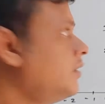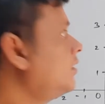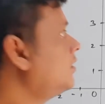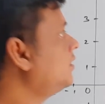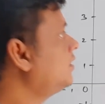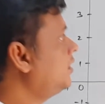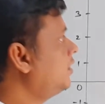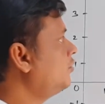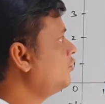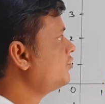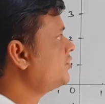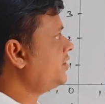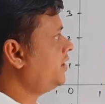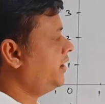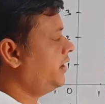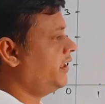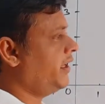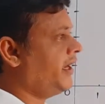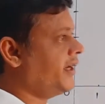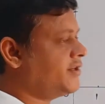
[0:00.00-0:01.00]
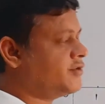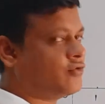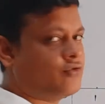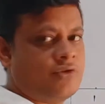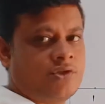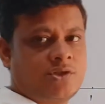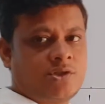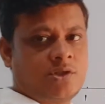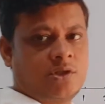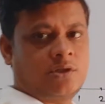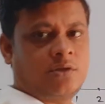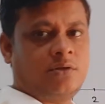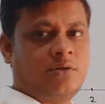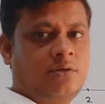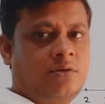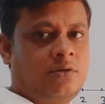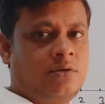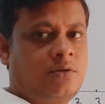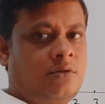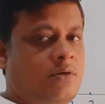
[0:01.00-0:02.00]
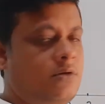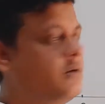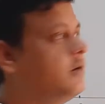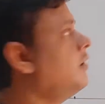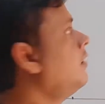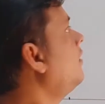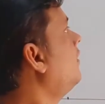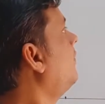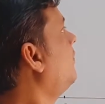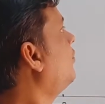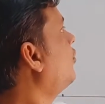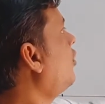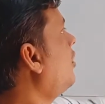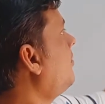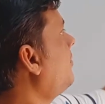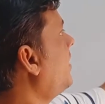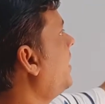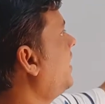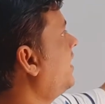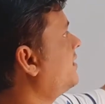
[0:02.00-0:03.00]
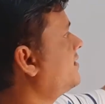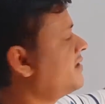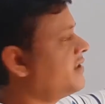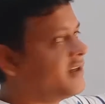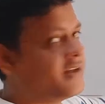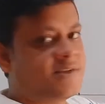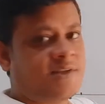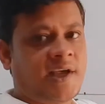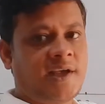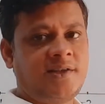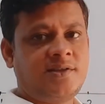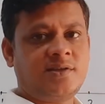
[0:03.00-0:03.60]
Now say next question from exercise